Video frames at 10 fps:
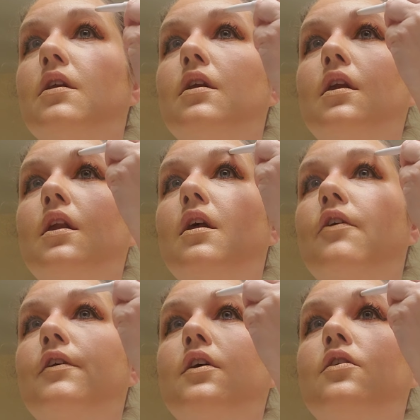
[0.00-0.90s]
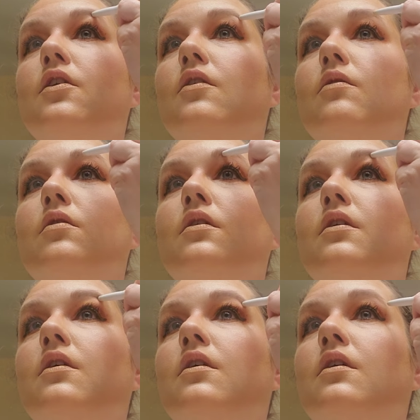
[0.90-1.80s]
nothing new.
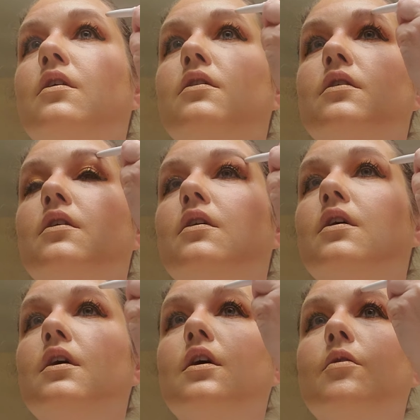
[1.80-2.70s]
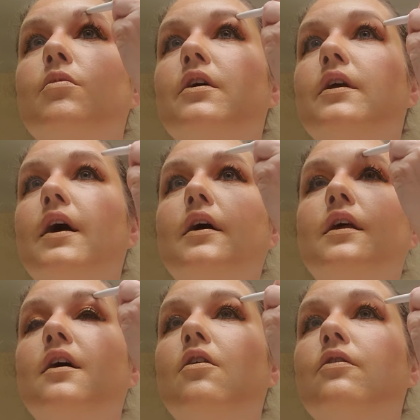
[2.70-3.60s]
But yet
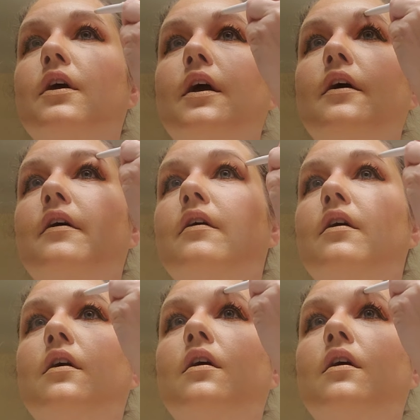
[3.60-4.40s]
in healthcare,